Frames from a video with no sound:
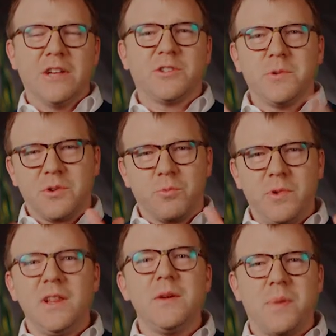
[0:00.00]
So it's a
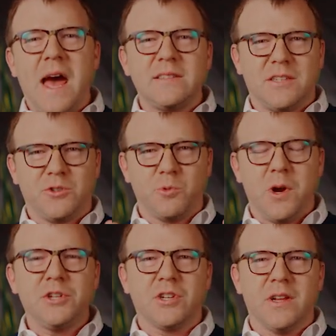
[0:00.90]
really bad
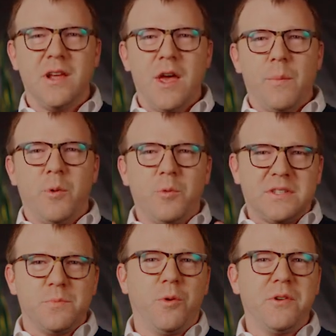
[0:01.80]
situation. But what's
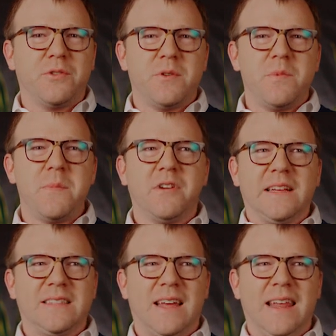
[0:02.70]
important to remember
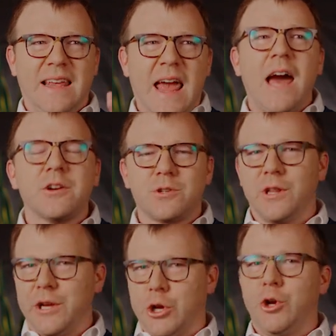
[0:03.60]
is that it
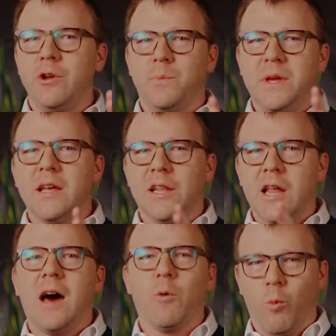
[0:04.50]
actually could be a
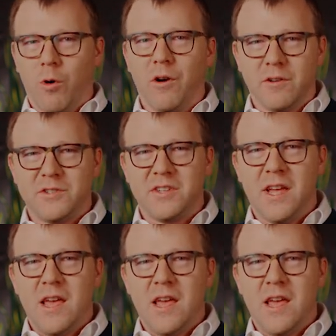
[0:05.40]
lot worse.